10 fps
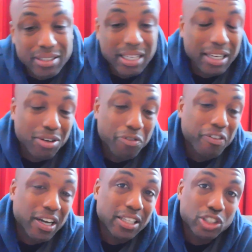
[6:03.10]
This ain't no
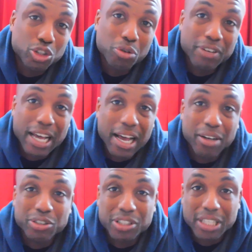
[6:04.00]
fucking
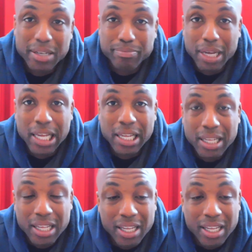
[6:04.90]
juvenile shit, man.